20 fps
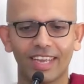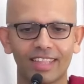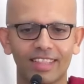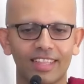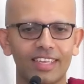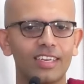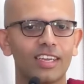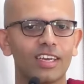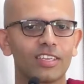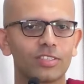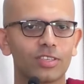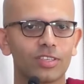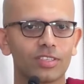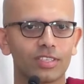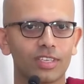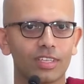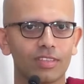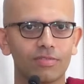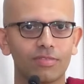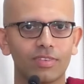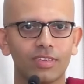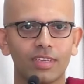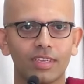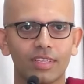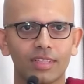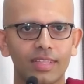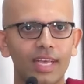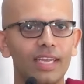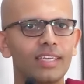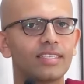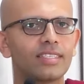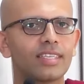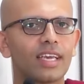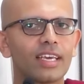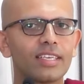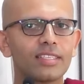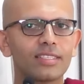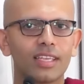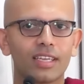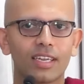And then ask yourself, that
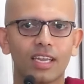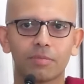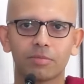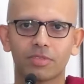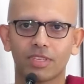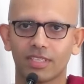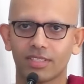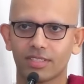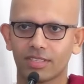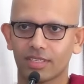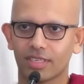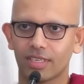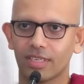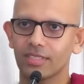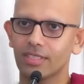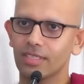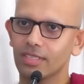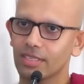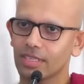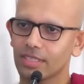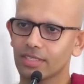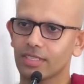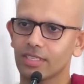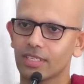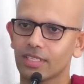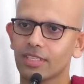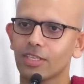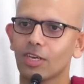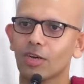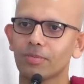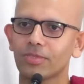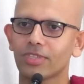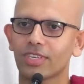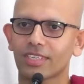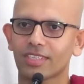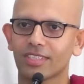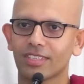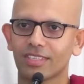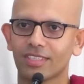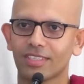taste that I'm sensing, is it is it in the
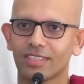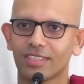object?